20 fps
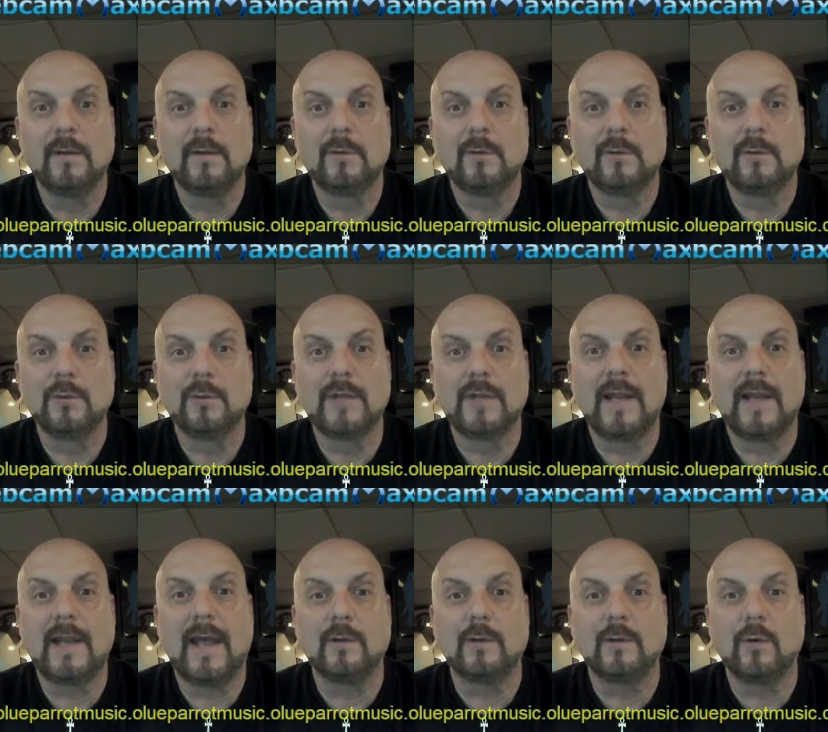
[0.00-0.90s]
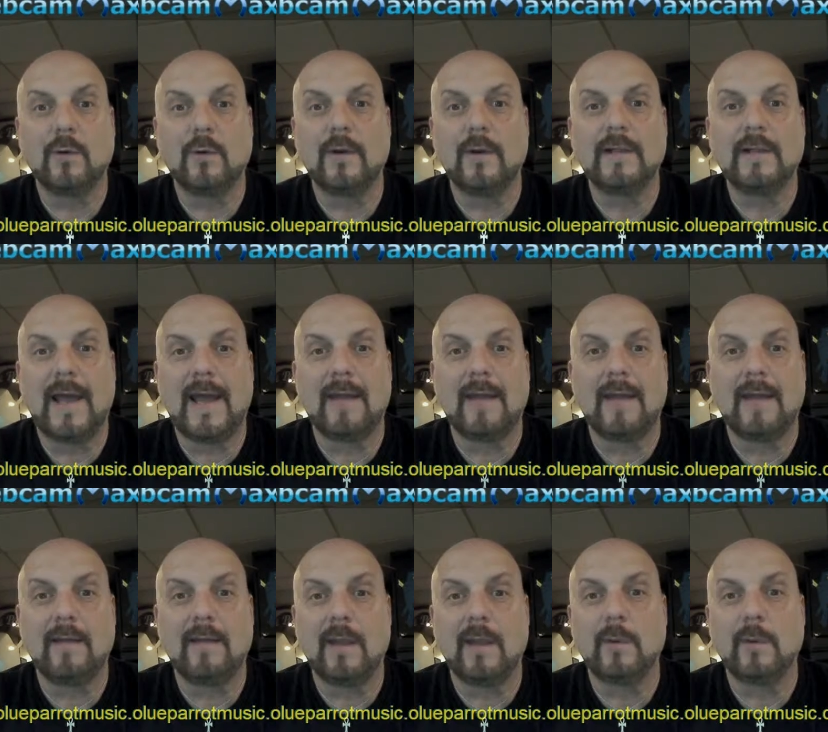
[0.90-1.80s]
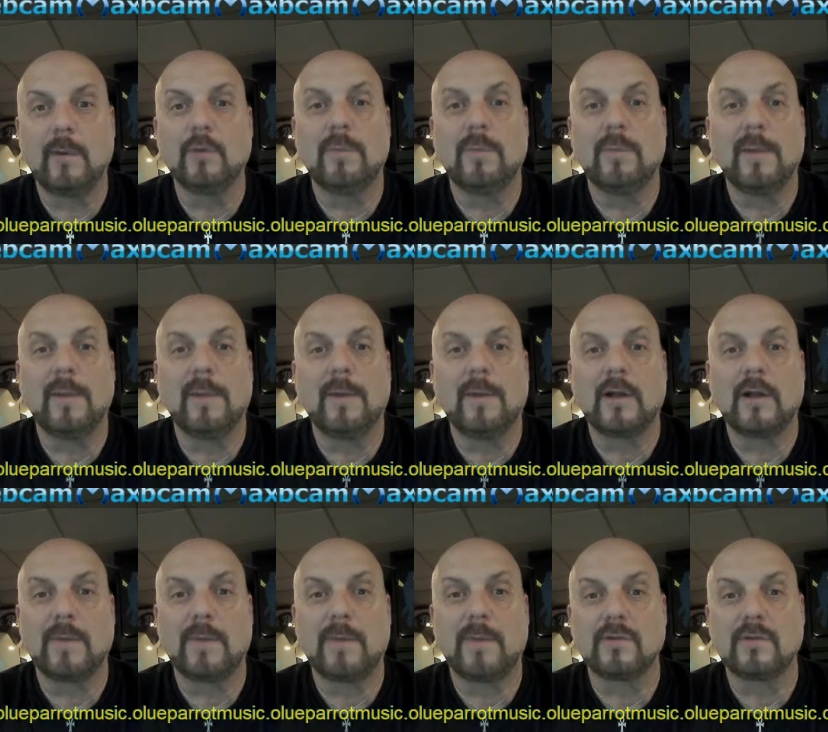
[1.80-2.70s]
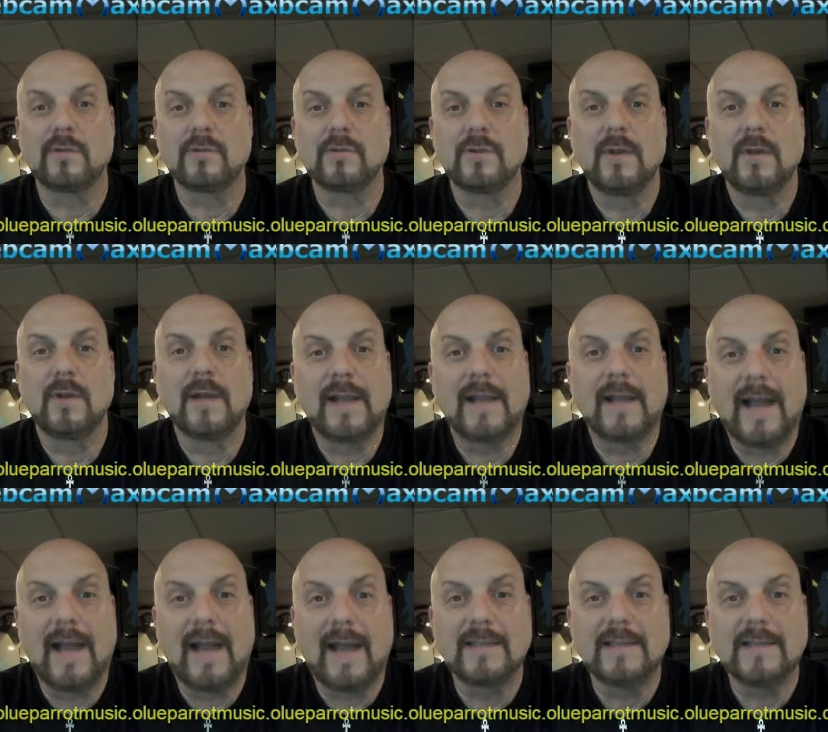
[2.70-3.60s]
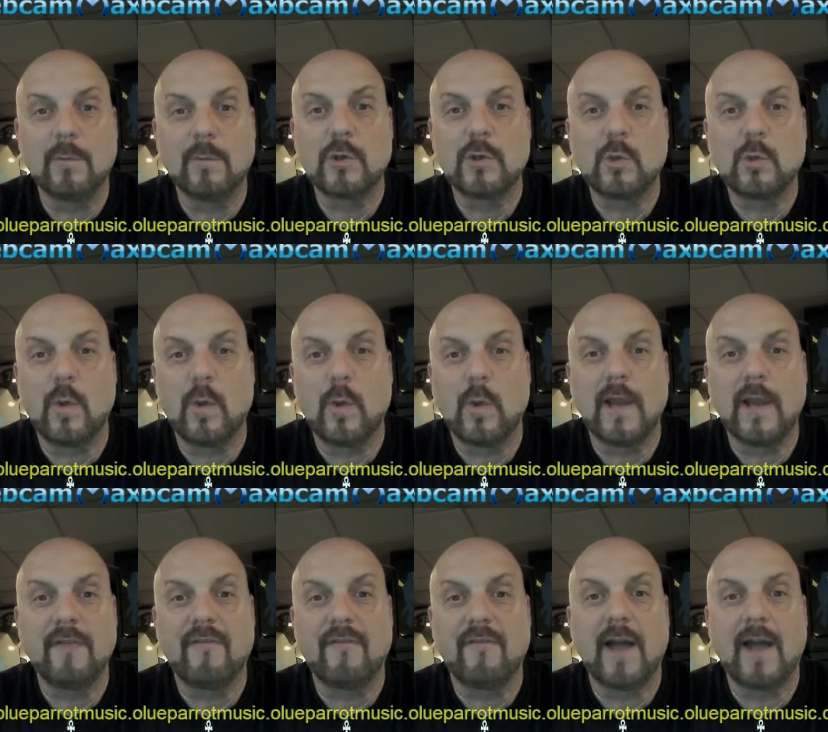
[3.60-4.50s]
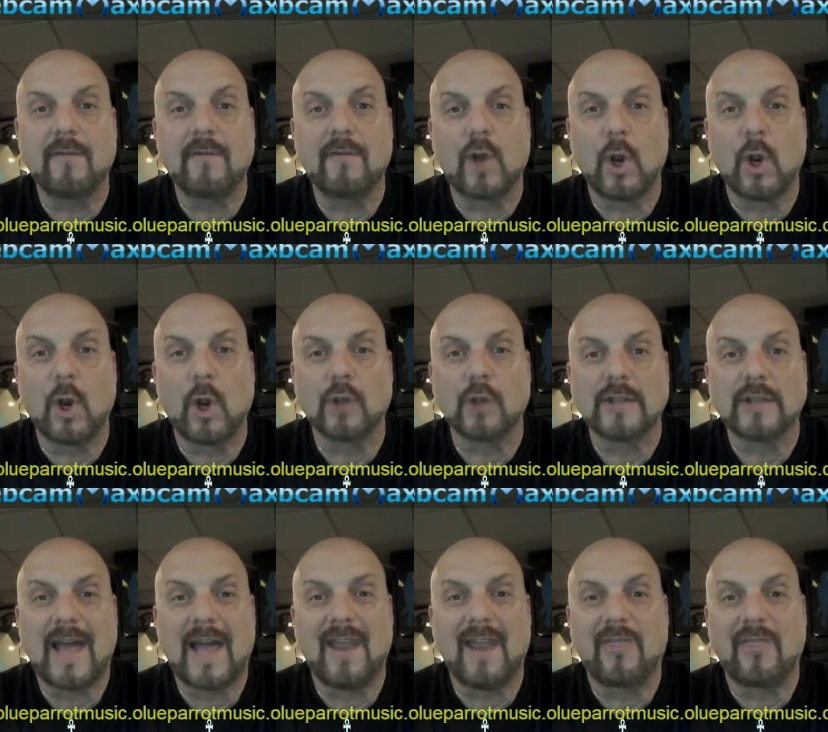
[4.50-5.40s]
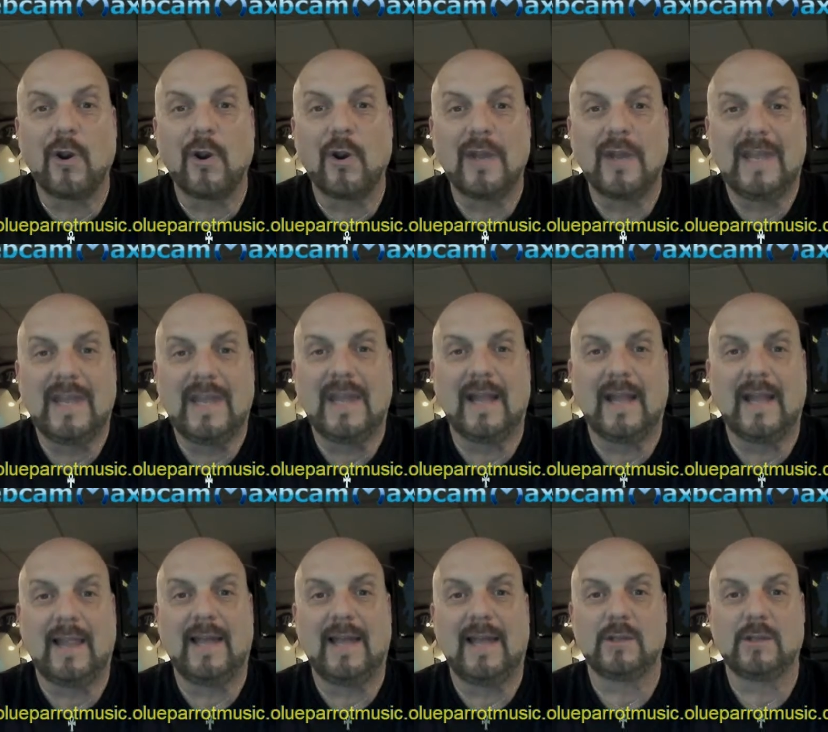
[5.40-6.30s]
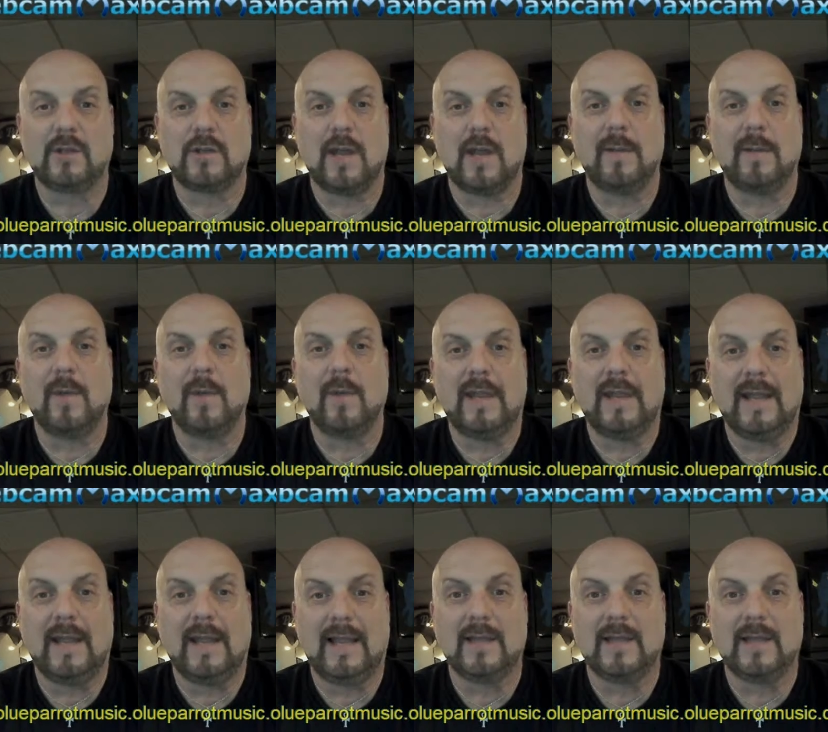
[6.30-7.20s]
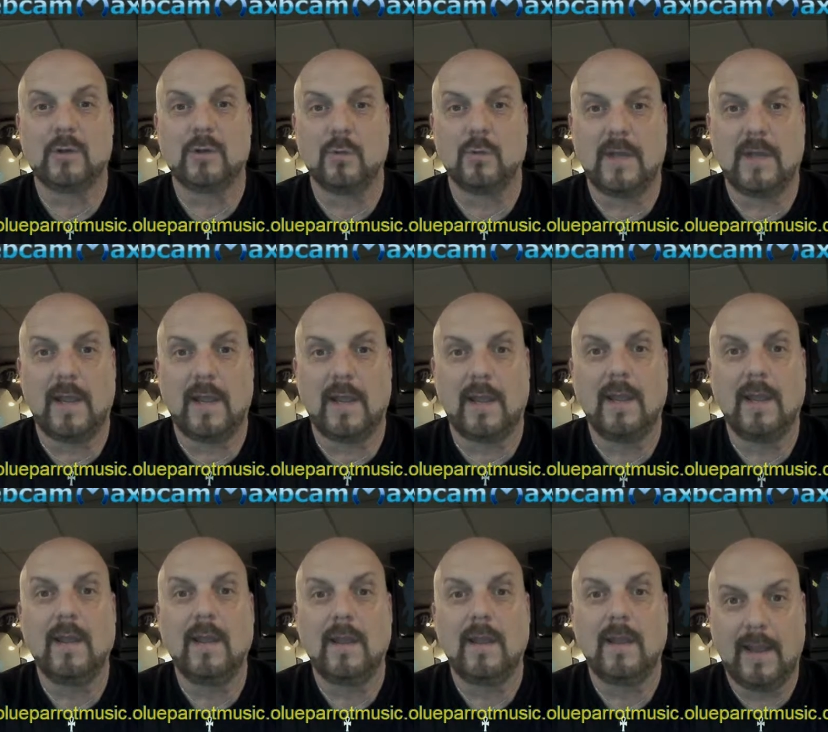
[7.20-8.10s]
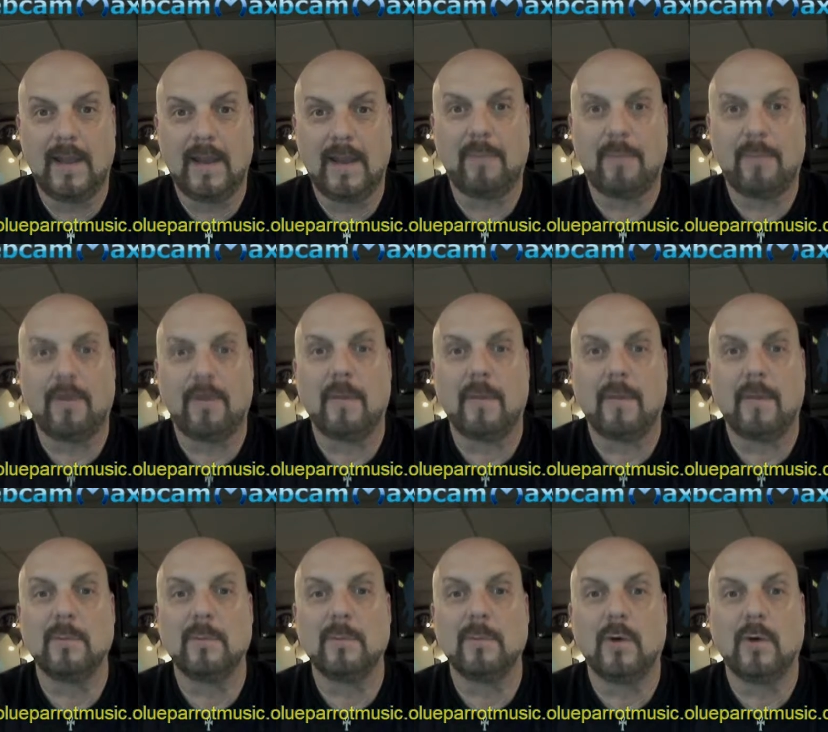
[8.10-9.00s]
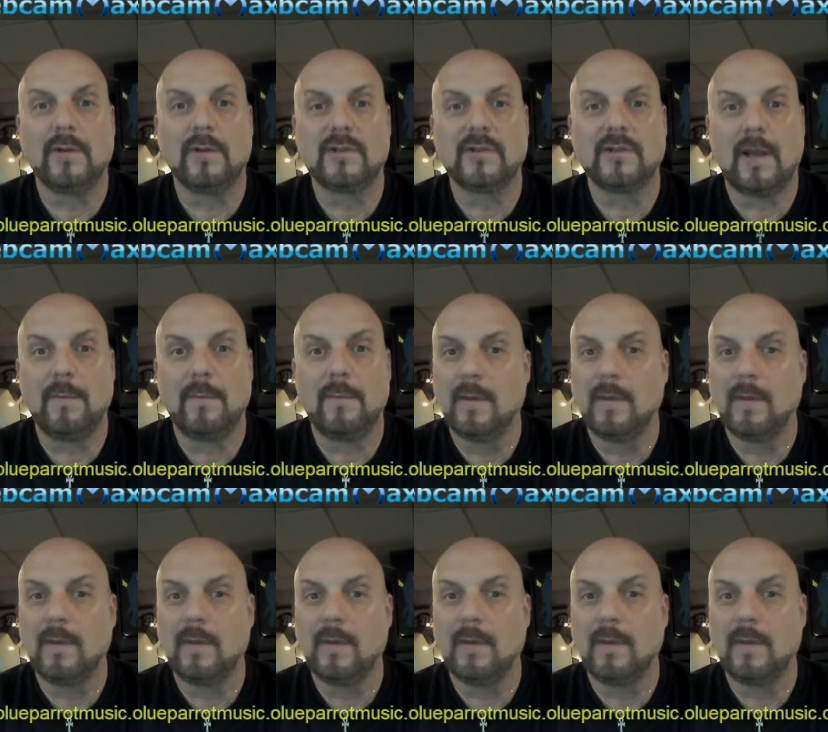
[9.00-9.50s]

Tuesday night, Dawn and Deanna here. We do the beer bucket specials. Guys, there was 25 girls out of 30 here last time they were here last Tuesday, and they promised me more this time.